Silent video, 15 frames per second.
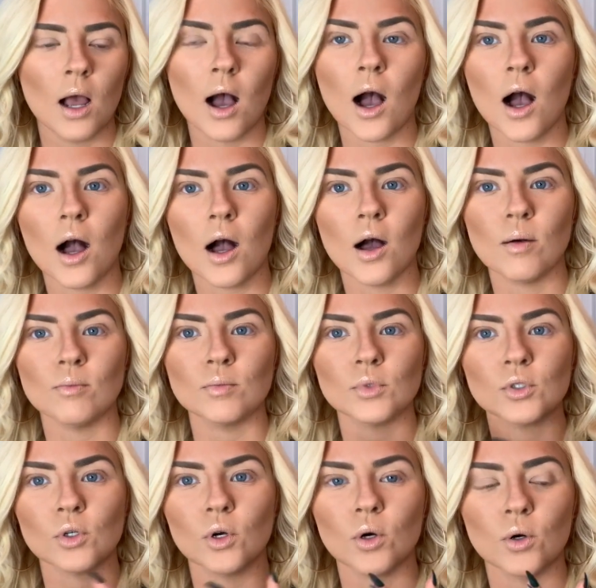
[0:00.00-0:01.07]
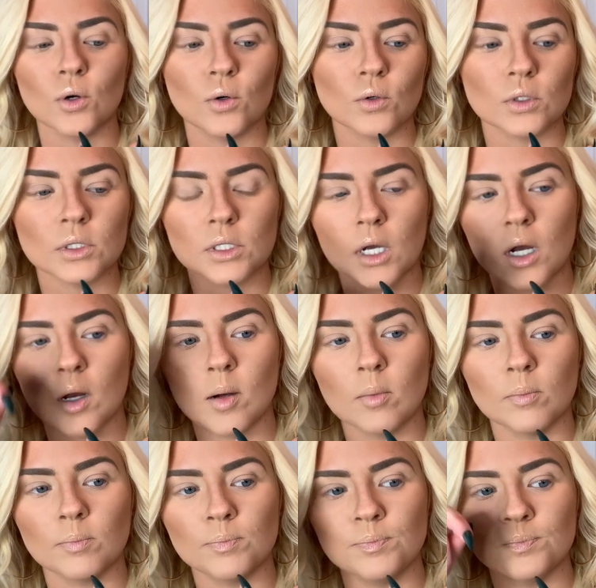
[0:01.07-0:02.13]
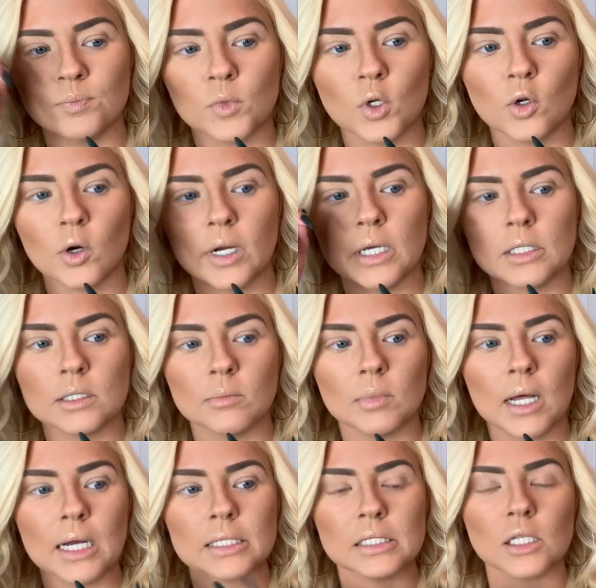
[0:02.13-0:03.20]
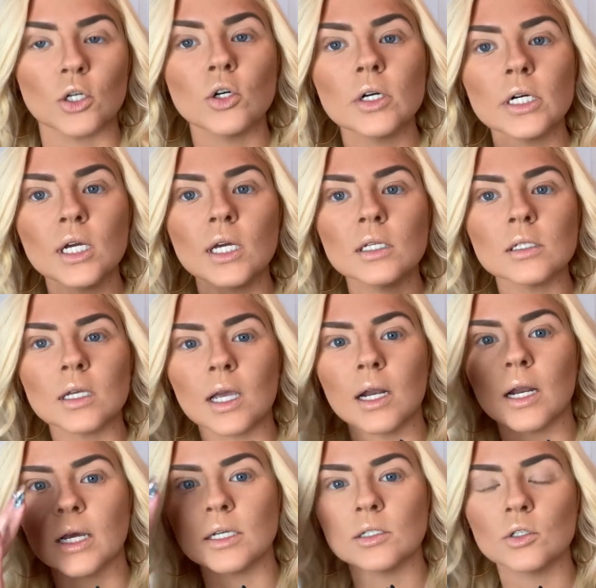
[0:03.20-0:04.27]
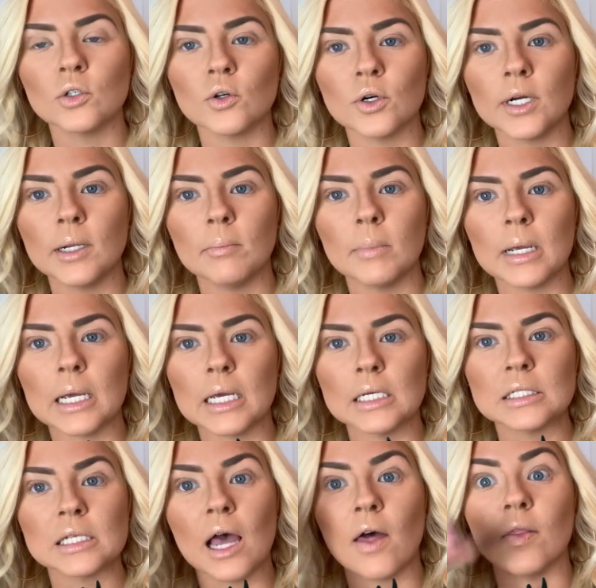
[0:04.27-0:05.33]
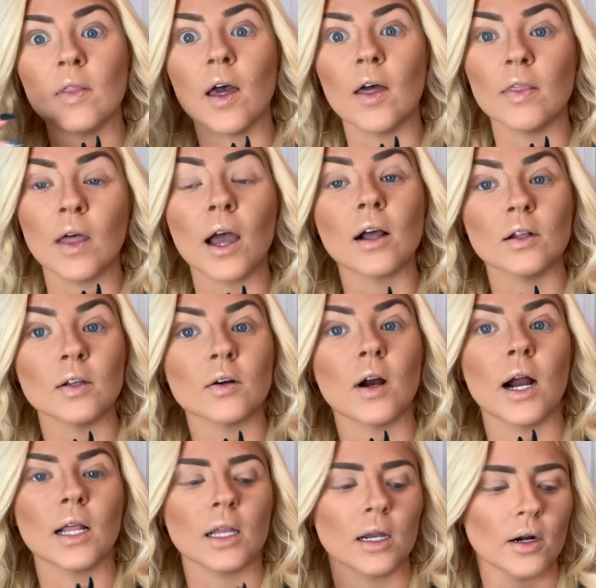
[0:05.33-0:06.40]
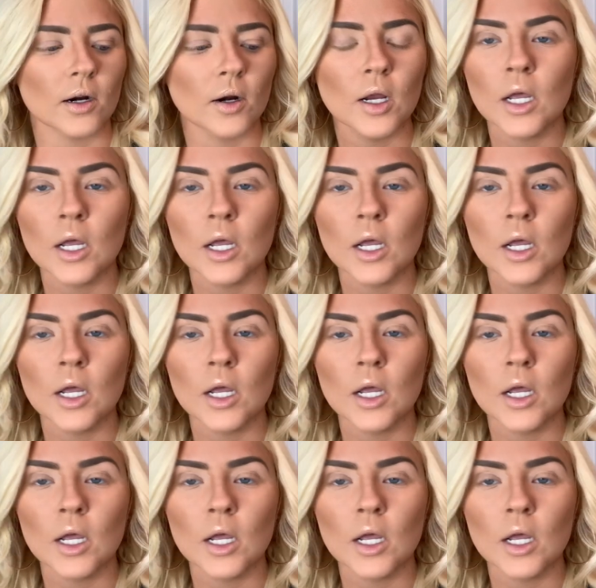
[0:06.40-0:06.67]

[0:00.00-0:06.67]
So some grays and blacks in the crease, like a nice cream base, and then that glitter eyeliner.